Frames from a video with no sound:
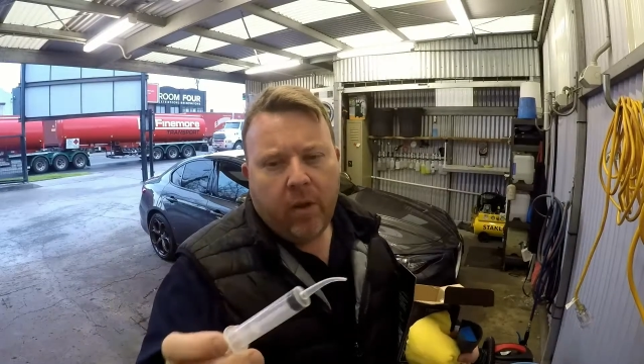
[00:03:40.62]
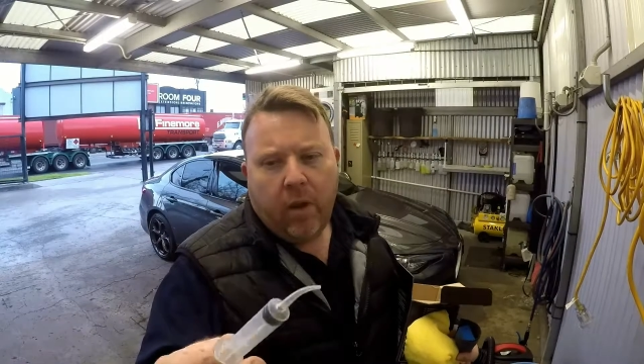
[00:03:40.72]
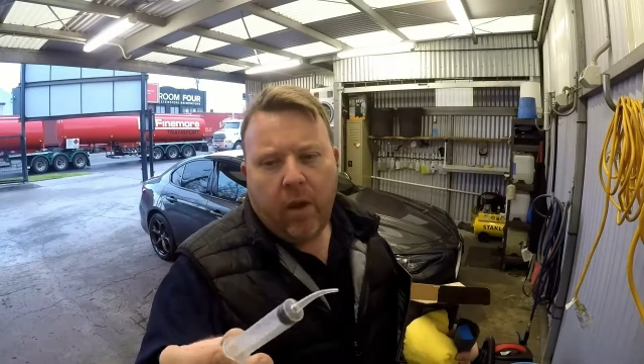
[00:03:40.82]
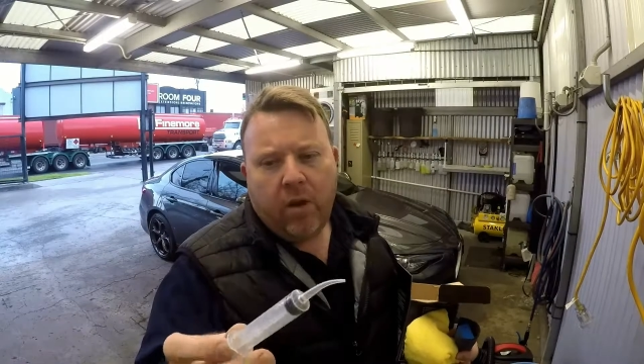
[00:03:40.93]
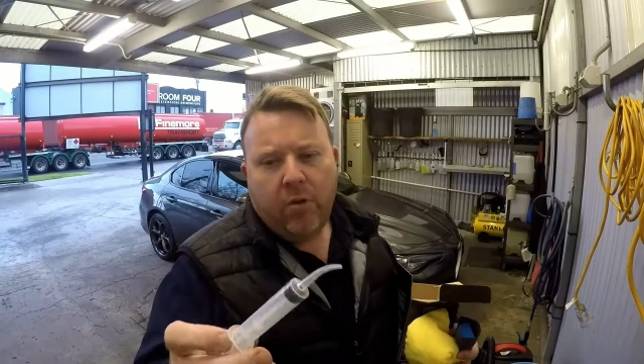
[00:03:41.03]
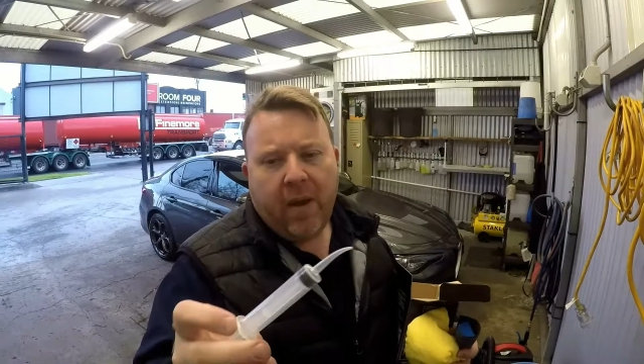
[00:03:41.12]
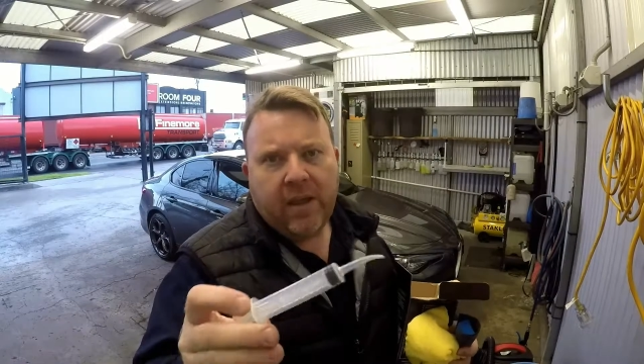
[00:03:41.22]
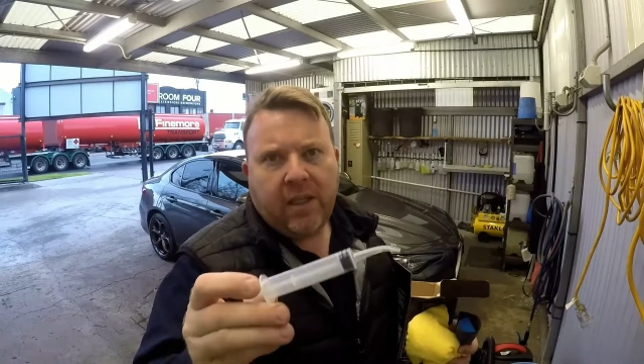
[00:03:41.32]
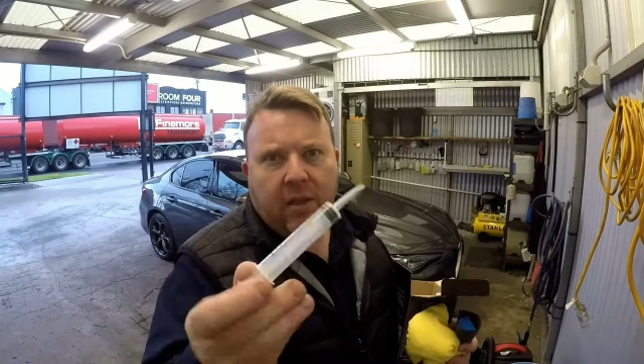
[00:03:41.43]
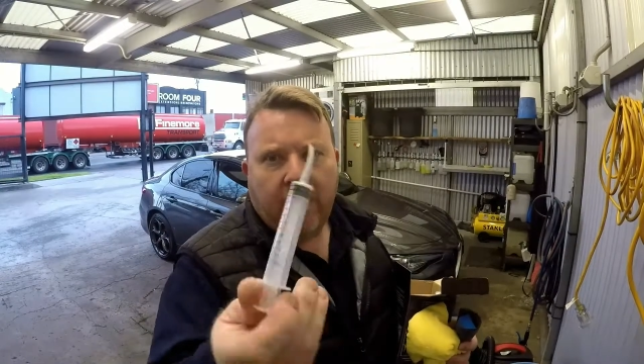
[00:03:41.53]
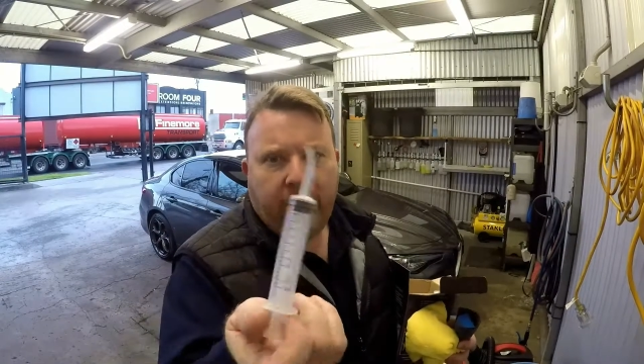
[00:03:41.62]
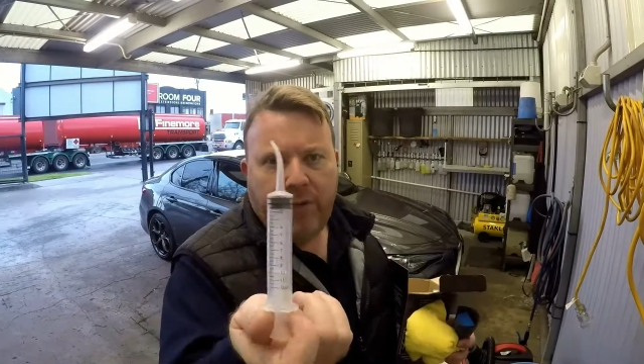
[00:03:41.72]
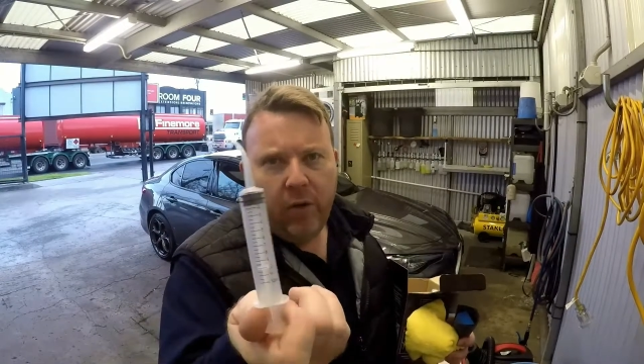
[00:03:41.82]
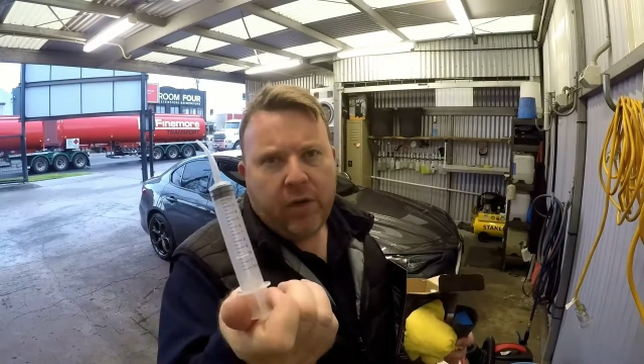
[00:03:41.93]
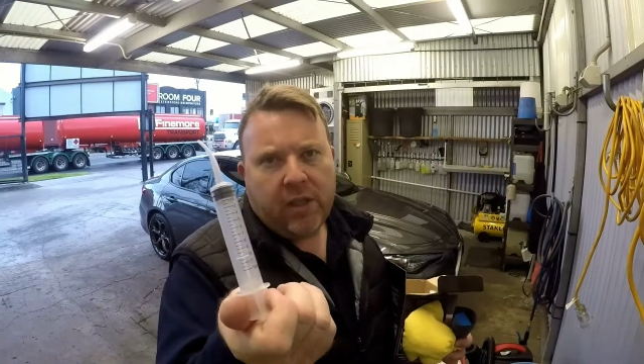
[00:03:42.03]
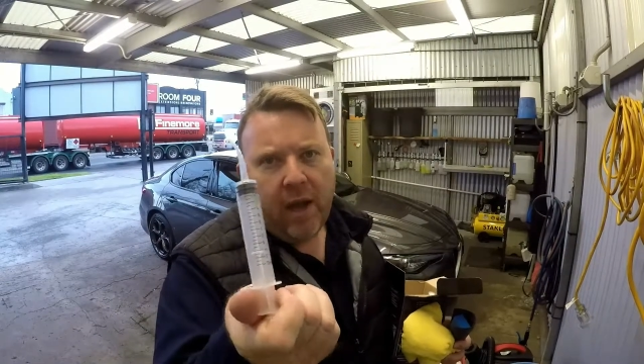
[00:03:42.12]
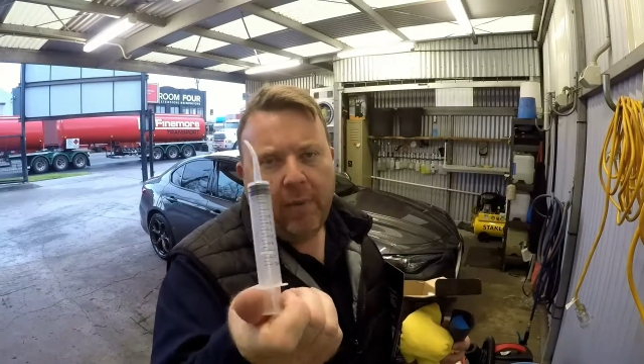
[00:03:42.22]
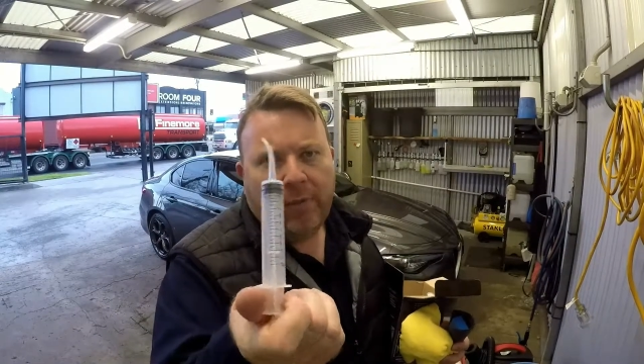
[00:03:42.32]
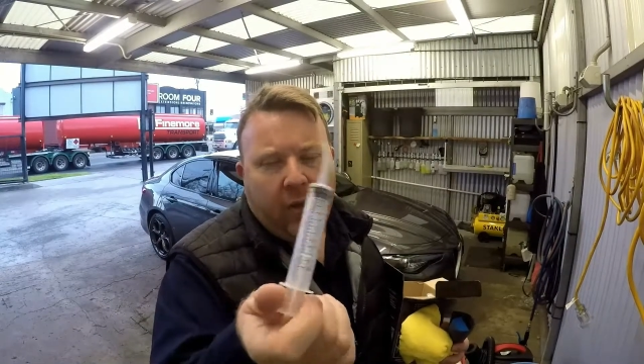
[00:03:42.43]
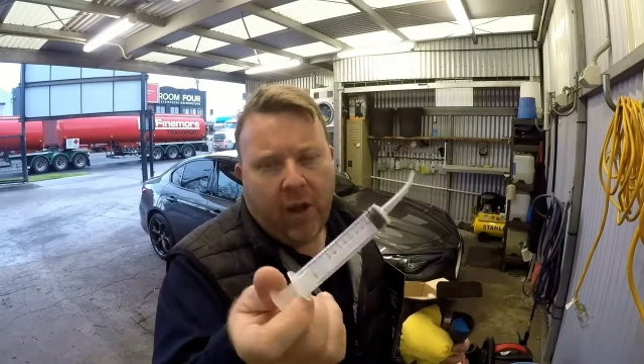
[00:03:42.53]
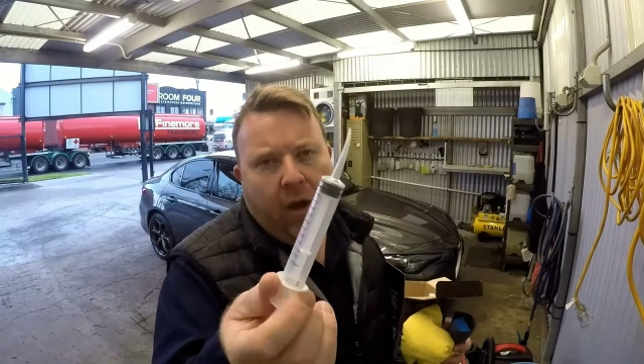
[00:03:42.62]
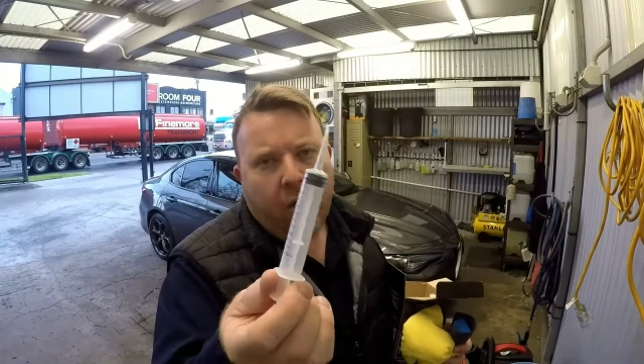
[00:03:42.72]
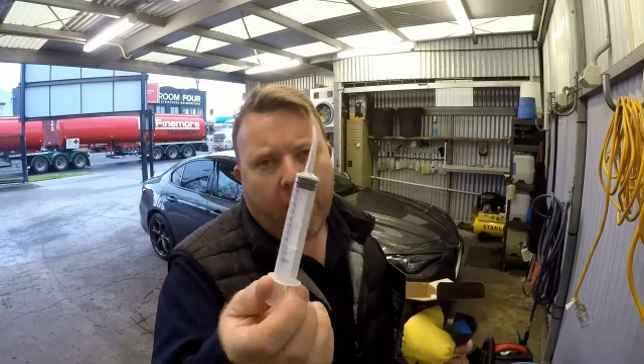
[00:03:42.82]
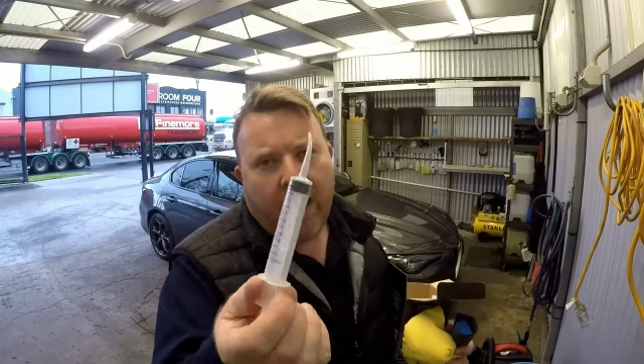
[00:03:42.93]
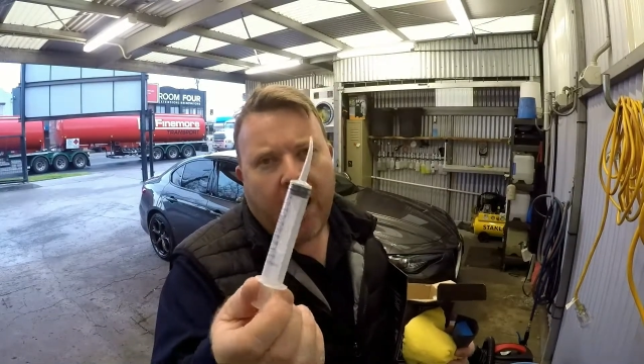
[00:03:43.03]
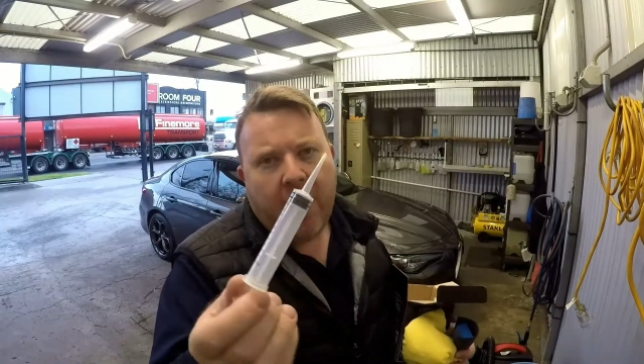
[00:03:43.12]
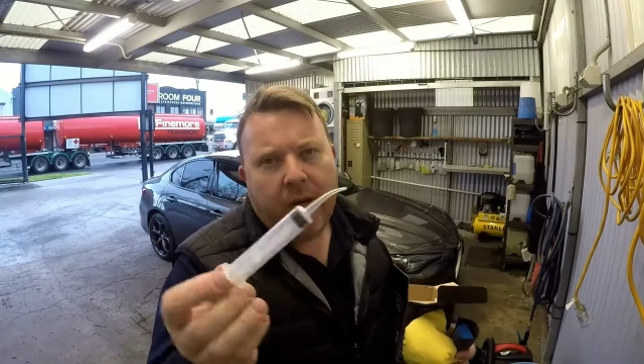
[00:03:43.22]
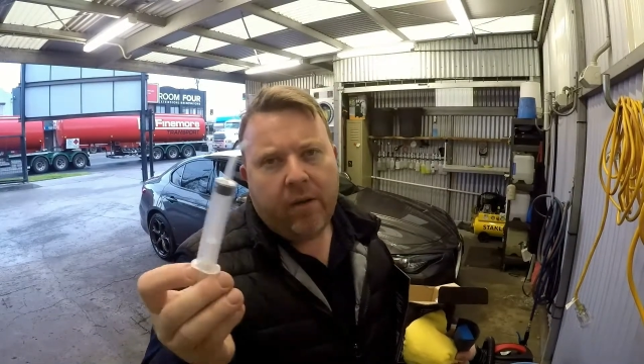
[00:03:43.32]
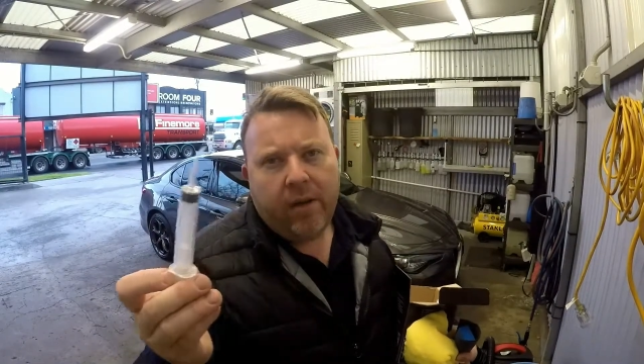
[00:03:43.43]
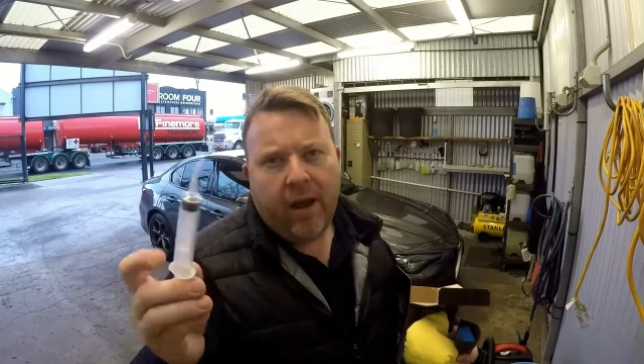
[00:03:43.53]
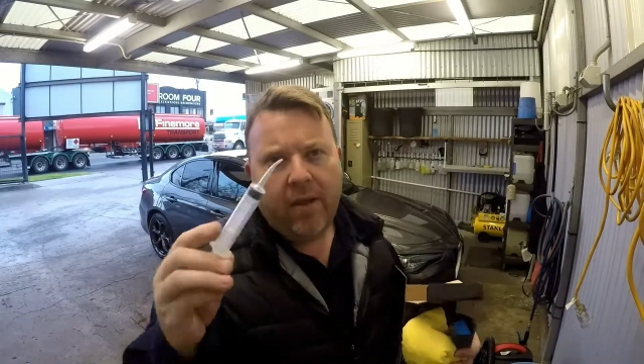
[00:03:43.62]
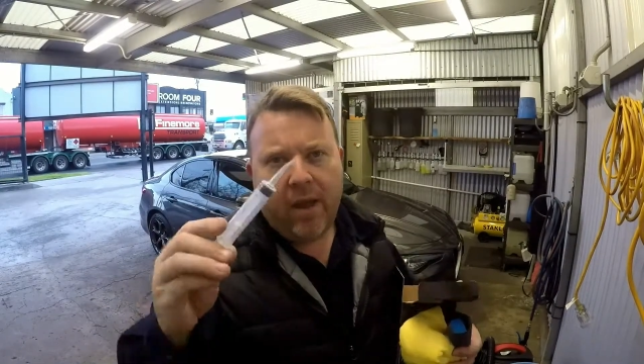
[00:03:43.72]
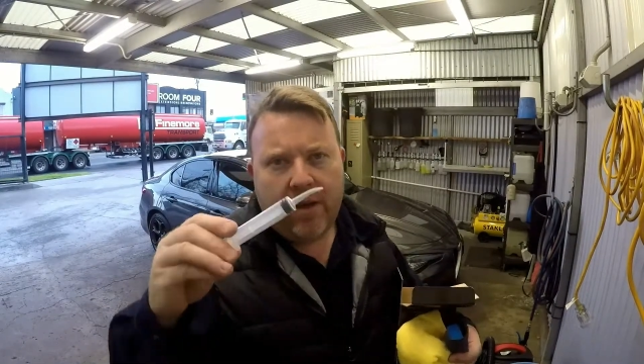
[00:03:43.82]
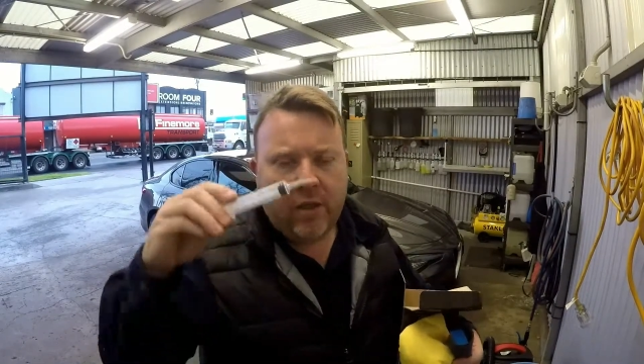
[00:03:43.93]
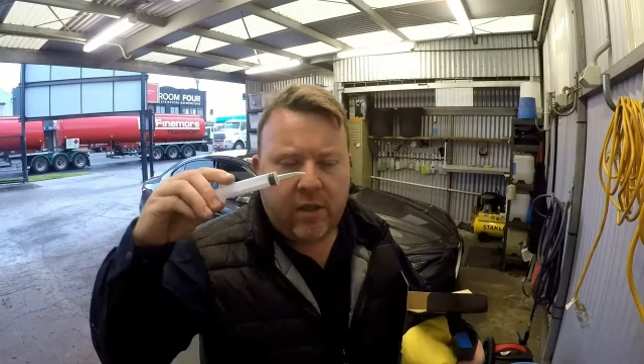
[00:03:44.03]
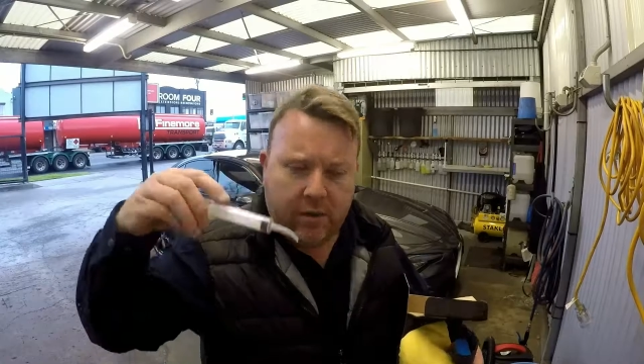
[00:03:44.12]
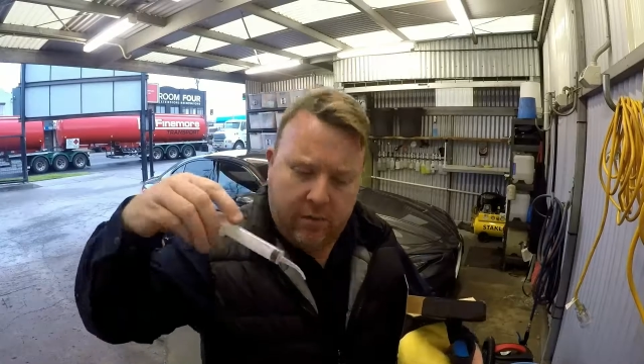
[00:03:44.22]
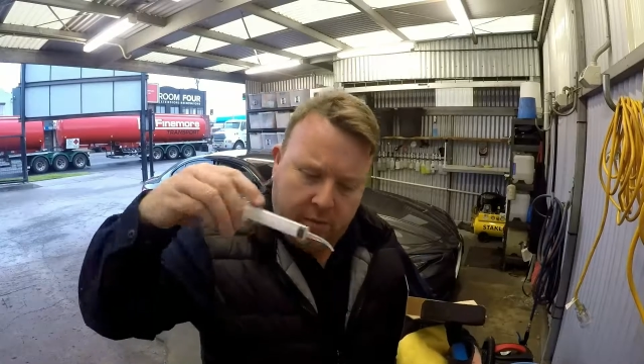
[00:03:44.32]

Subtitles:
And you basically fill this up for the whole car, and then just